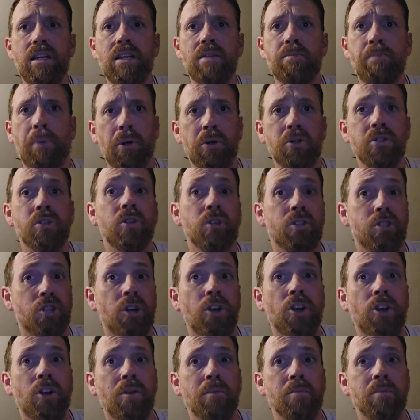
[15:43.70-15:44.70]
personal
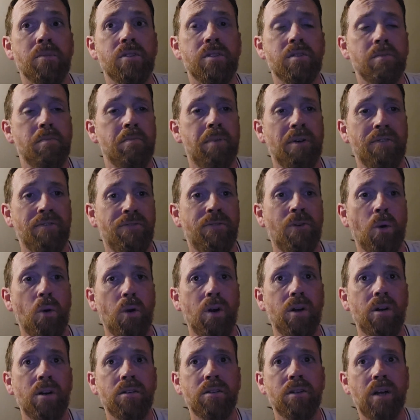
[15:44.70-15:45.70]
terms
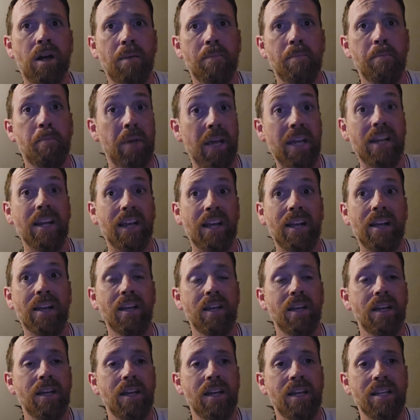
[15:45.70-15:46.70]
before bidding
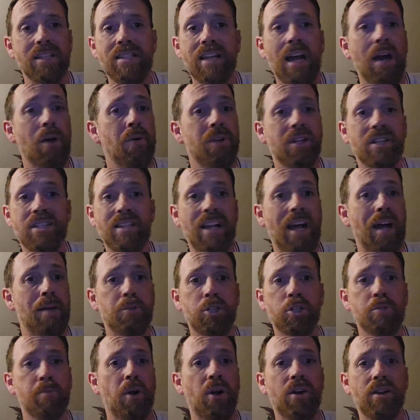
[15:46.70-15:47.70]
is now an
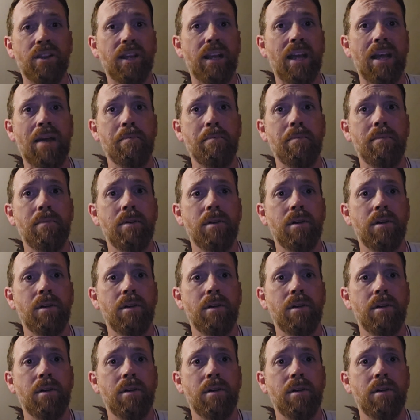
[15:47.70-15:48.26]
established part of the game.